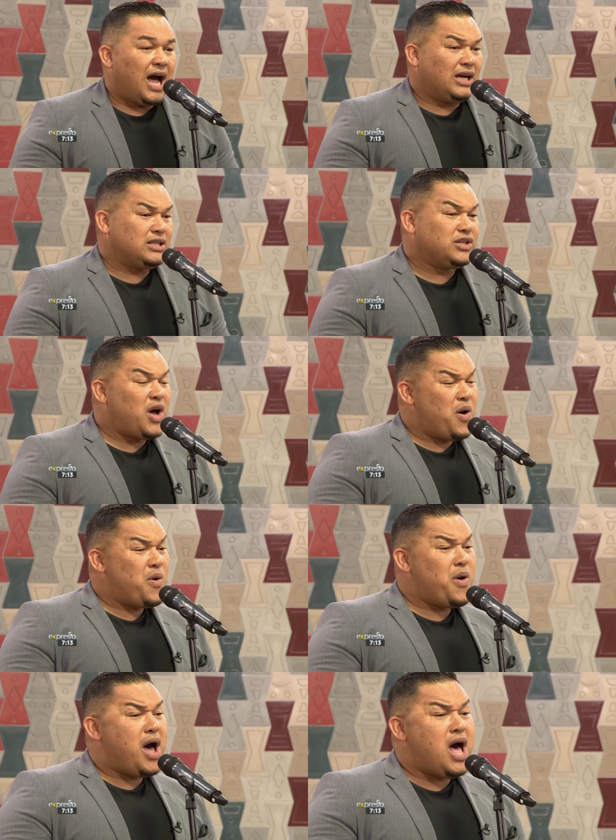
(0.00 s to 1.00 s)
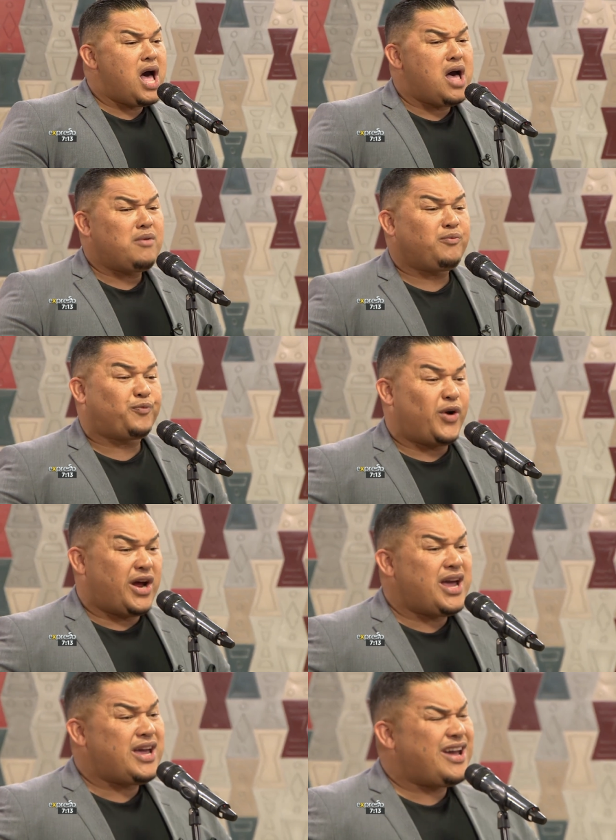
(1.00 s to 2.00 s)
I know I'm
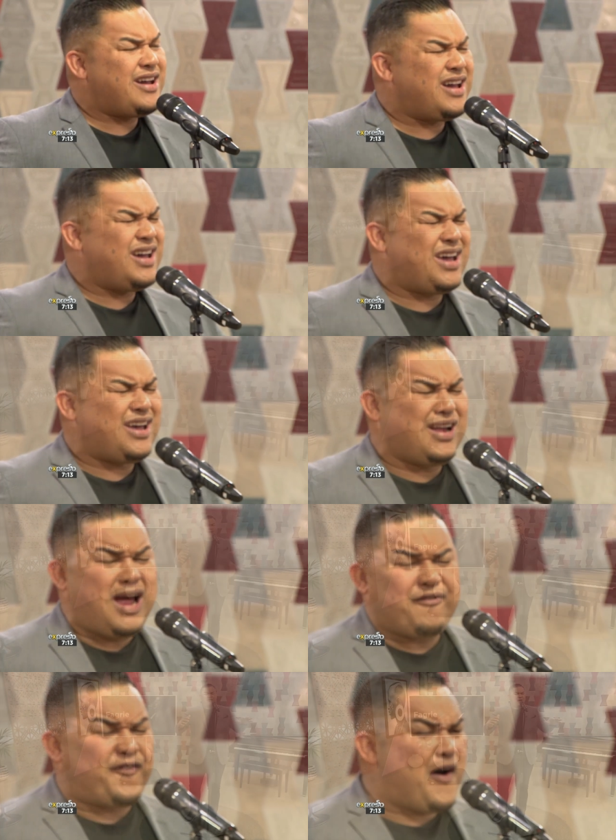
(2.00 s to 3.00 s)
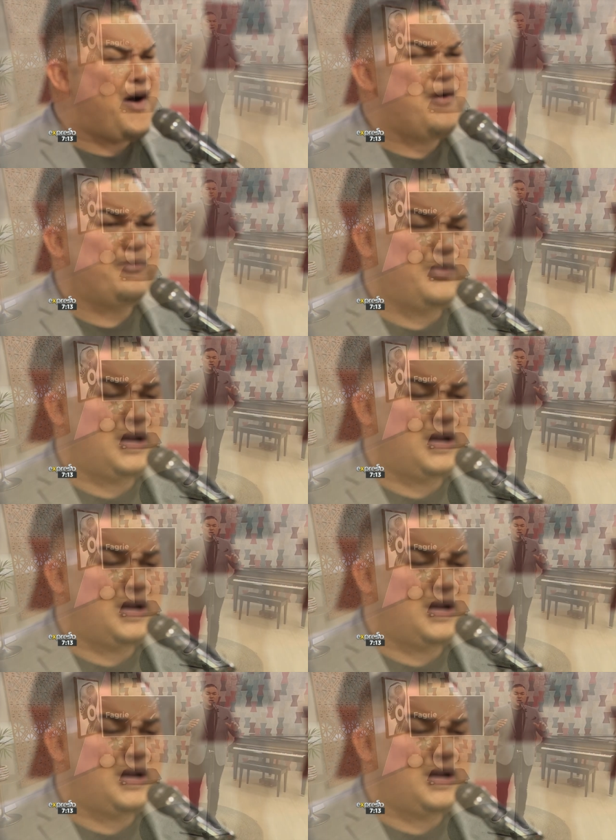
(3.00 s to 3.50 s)
praying for